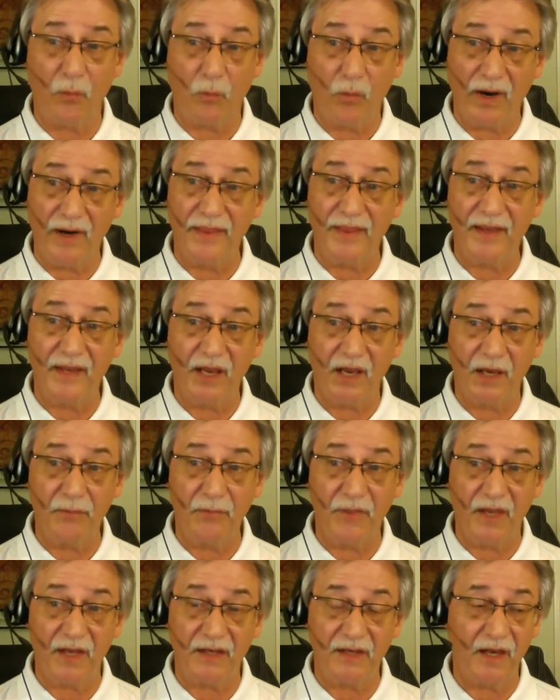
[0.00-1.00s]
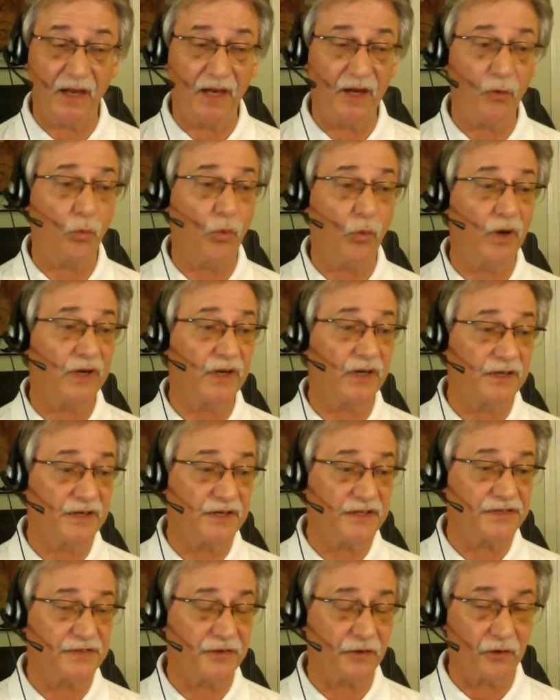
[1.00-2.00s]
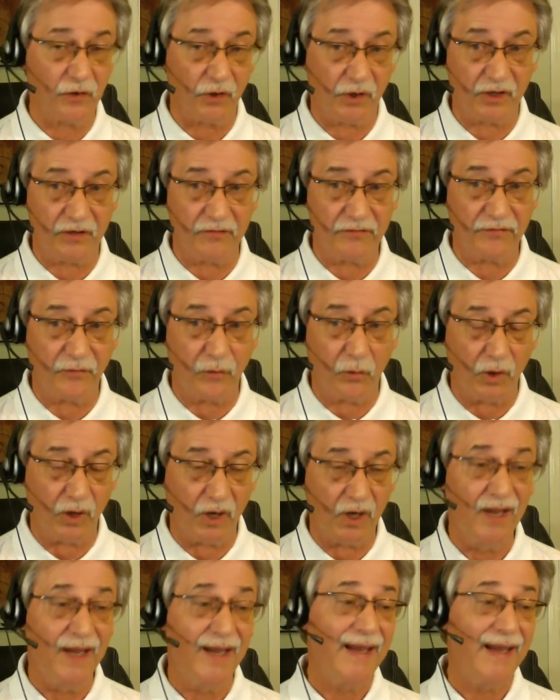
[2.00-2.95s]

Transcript: why they came that day, what it is they're looking for.